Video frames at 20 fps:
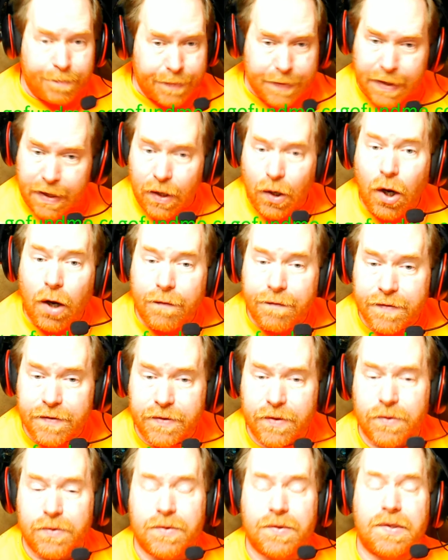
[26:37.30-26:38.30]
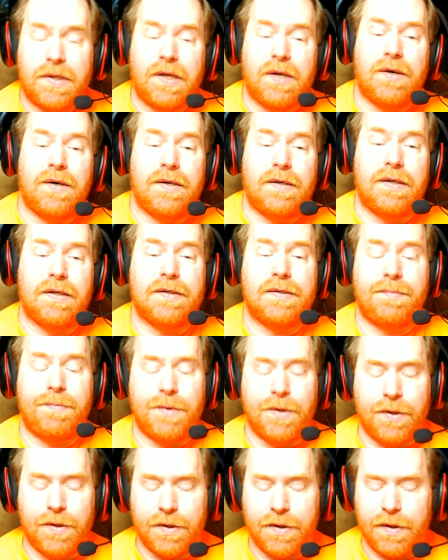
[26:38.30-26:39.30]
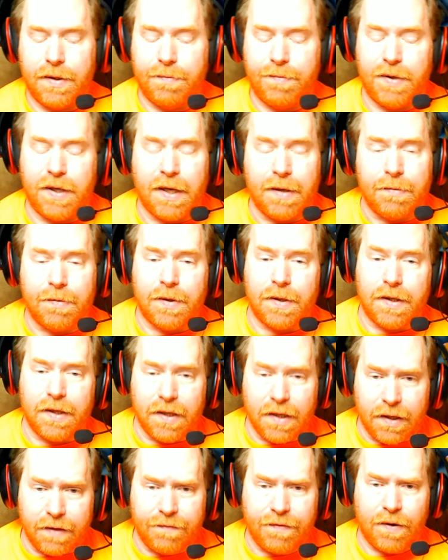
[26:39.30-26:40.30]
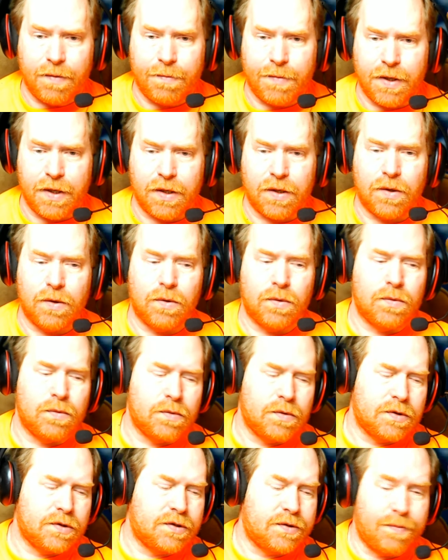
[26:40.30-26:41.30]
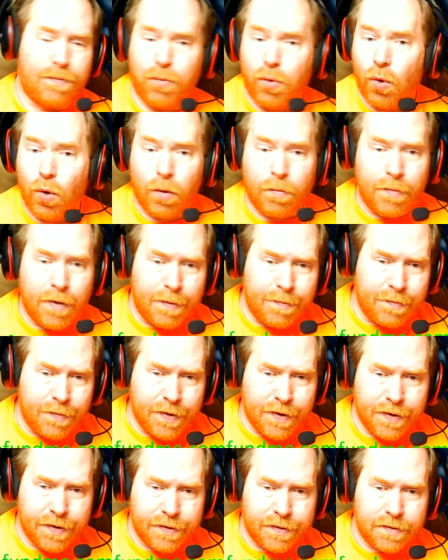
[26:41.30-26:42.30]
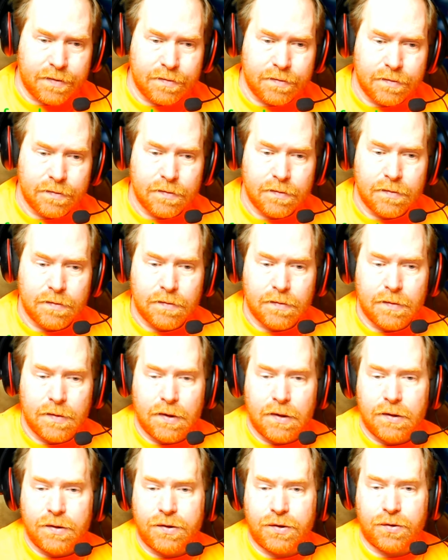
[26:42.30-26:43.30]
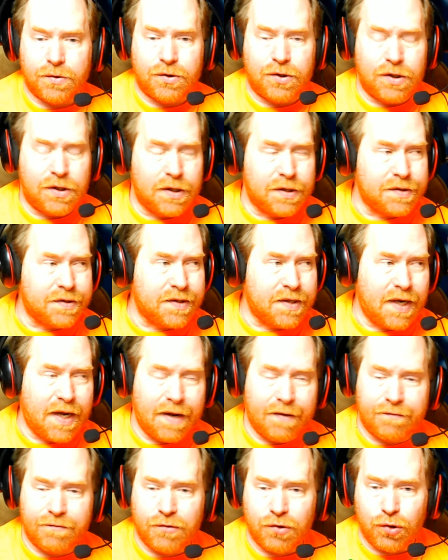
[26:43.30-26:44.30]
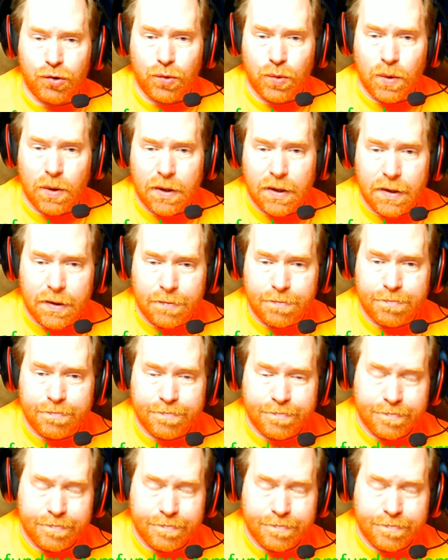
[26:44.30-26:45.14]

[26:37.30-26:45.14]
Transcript: get off of Social Security disability, be able to live on my own, support my mother, so she doesn't have to.